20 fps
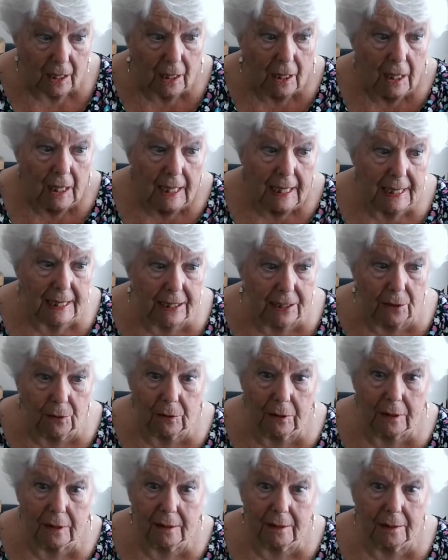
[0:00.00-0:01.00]
it's no
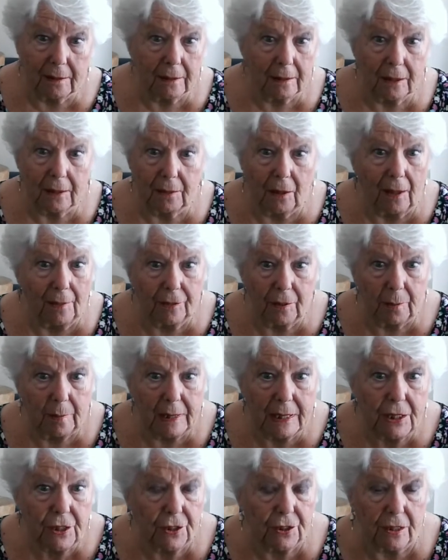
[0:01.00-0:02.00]
good
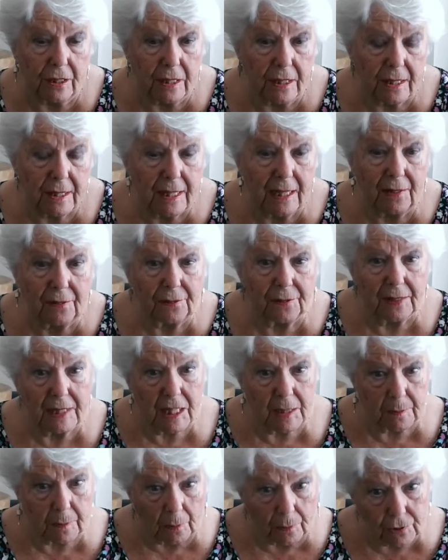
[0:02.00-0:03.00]
affirmations if the
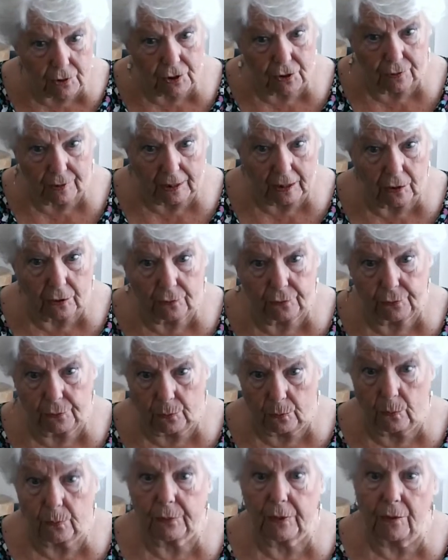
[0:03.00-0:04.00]
sponsoring
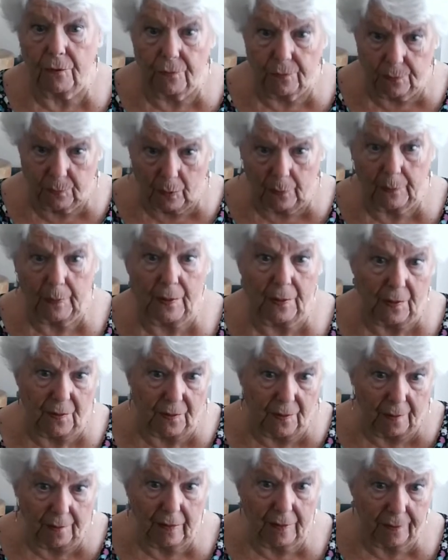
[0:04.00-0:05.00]
thought, the one at the
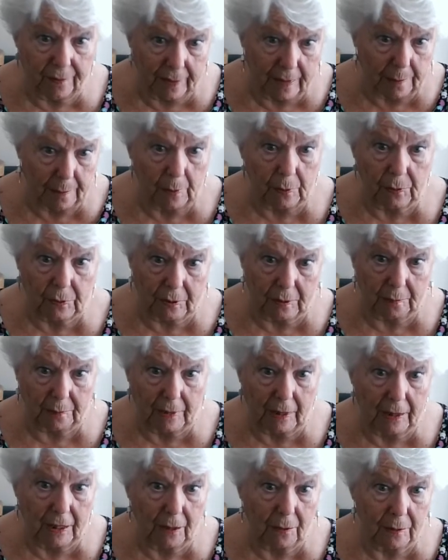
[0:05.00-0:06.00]
very, very bottom,
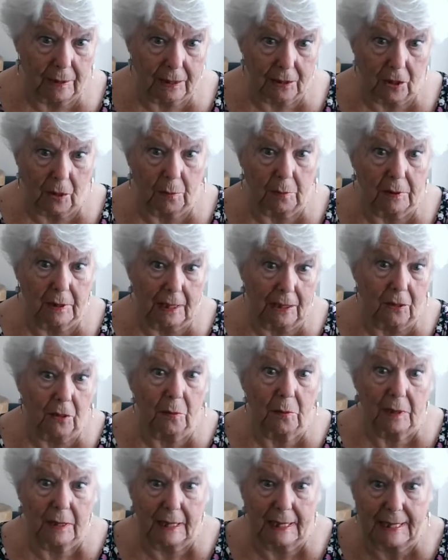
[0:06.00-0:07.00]
the lowest common
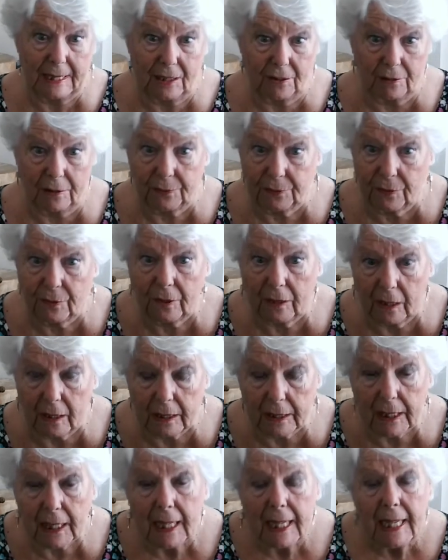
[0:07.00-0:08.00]
denominator, if you
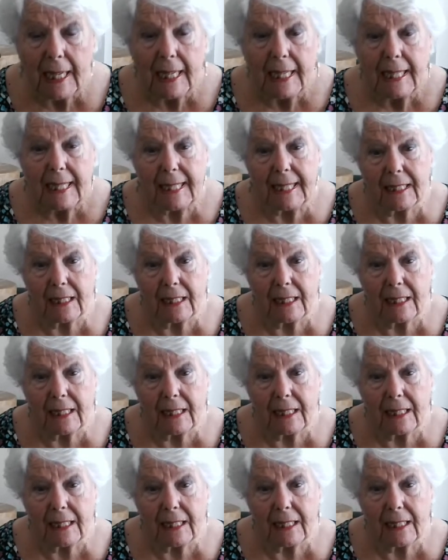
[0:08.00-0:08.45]
like, is a